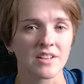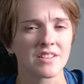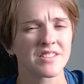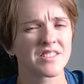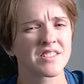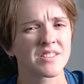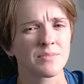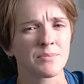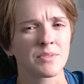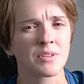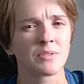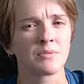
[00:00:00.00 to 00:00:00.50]
and
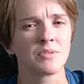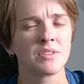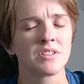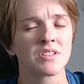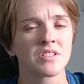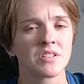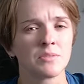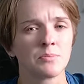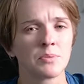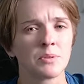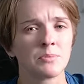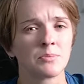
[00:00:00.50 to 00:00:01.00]
it's something we
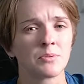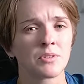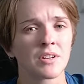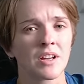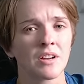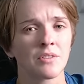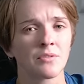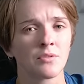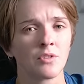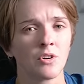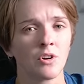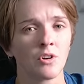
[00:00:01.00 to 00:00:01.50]
see people
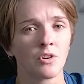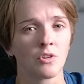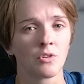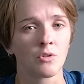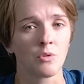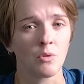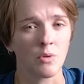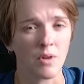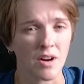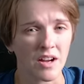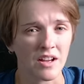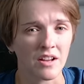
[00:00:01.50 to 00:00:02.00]
get wrong
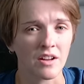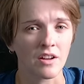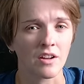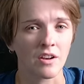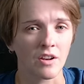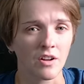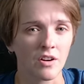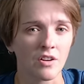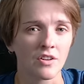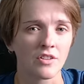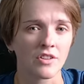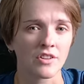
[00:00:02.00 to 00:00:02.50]
quite a
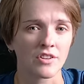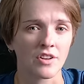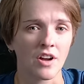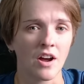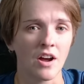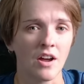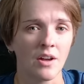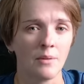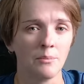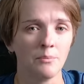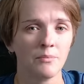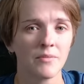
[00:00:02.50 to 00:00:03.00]
lot of the
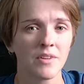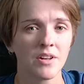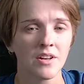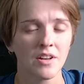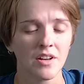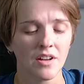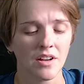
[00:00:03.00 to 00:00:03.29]
time.